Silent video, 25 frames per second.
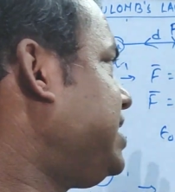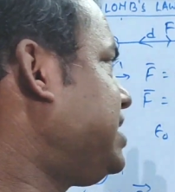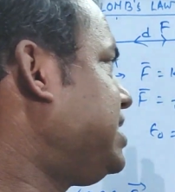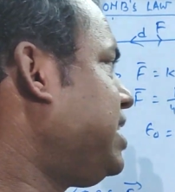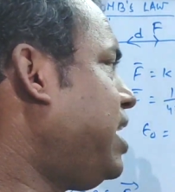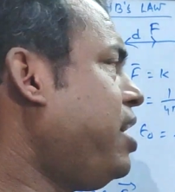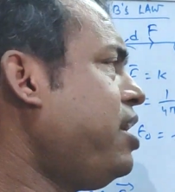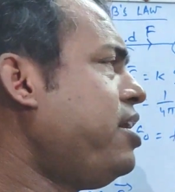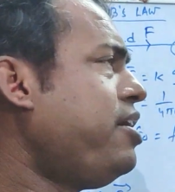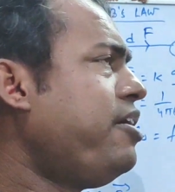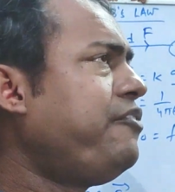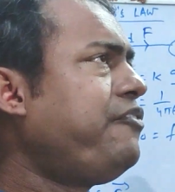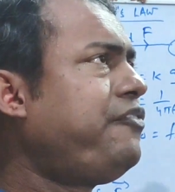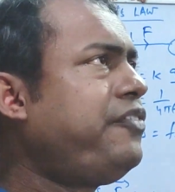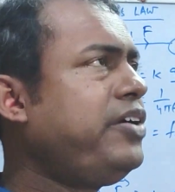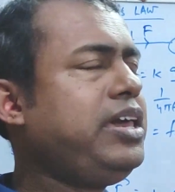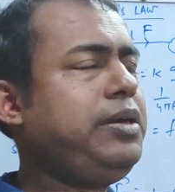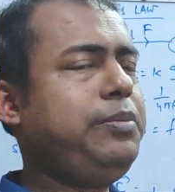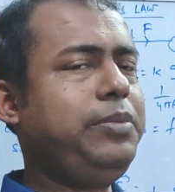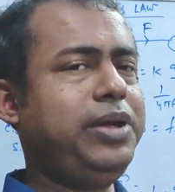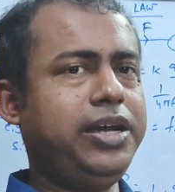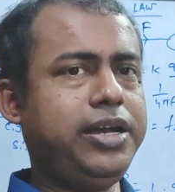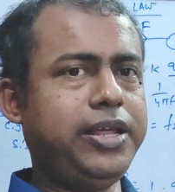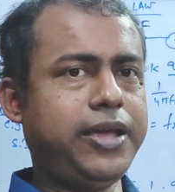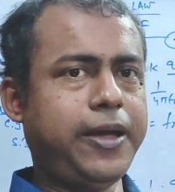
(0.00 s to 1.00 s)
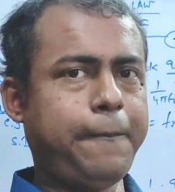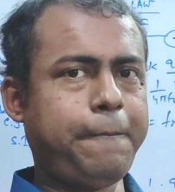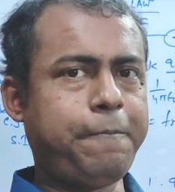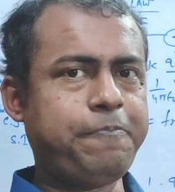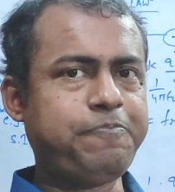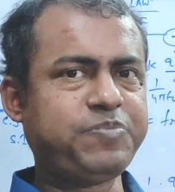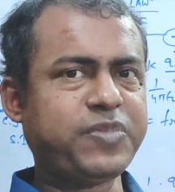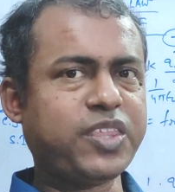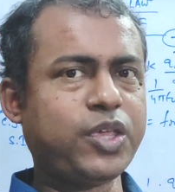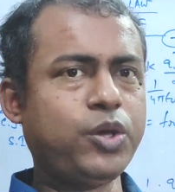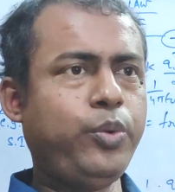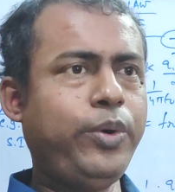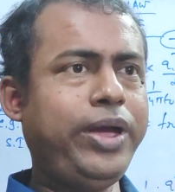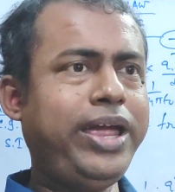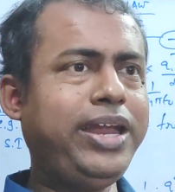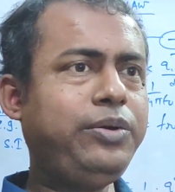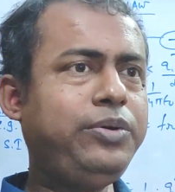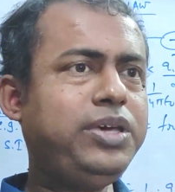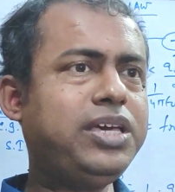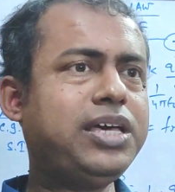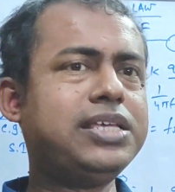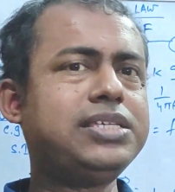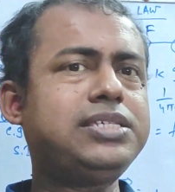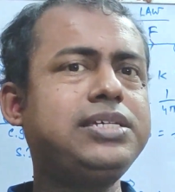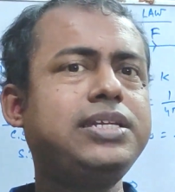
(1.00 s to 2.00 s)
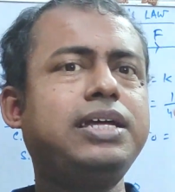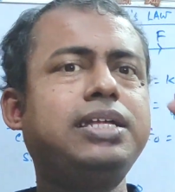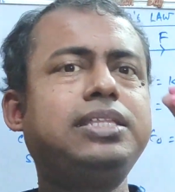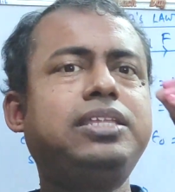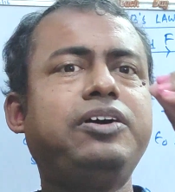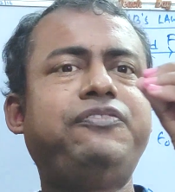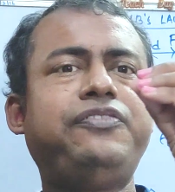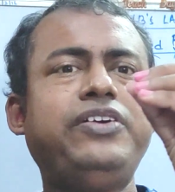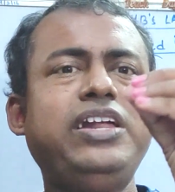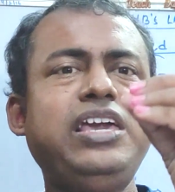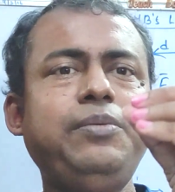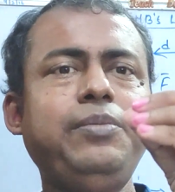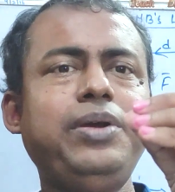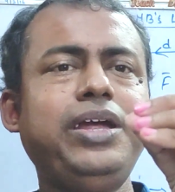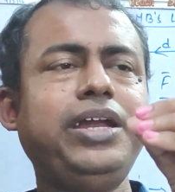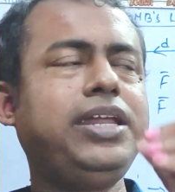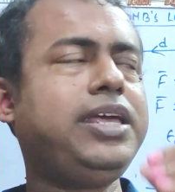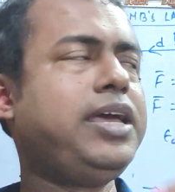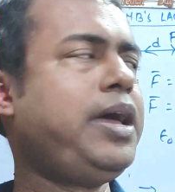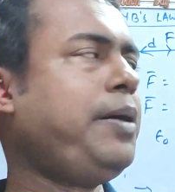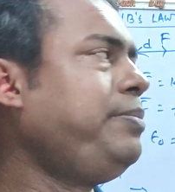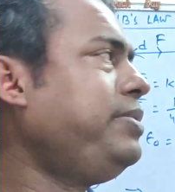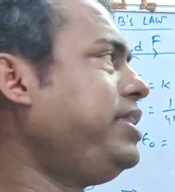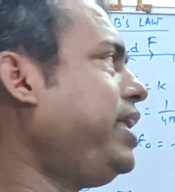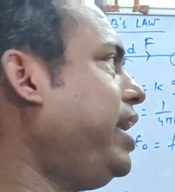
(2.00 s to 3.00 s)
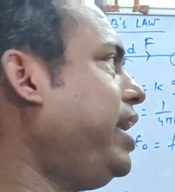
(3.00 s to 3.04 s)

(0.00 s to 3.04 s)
is the free medium. When we consider the free medium,